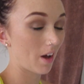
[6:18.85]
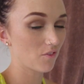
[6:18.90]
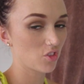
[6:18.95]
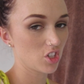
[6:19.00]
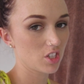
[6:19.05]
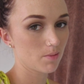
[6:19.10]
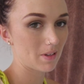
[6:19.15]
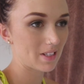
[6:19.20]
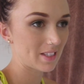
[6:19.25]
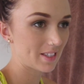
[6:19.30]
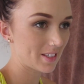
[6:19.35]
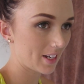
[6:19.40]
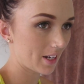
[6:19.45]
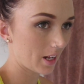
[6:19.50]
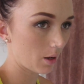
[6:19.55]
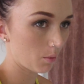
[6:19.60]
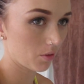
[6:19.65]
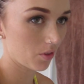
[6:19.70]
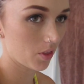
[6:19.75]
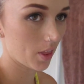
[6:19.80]
I've just been
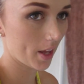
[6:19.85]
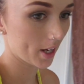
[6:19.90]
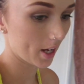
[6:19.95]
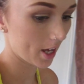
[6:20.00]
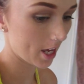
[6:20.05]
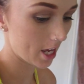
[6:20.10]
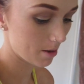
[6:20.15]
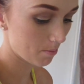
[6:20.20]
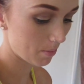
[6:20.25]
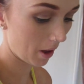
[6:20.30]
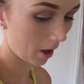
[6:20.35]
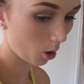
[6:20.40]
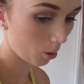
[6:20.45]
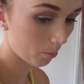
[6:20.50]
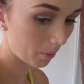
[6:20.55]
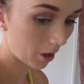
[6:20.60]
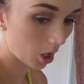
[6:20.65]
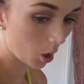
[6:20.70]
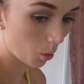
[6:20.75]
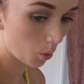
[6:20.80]
sitting with like a heat pack
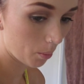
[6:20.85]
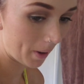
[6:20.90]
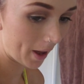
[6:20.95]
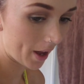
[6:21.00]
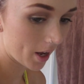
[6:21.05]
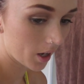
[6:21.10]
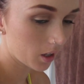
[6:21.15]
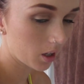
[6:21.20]
on my lower back.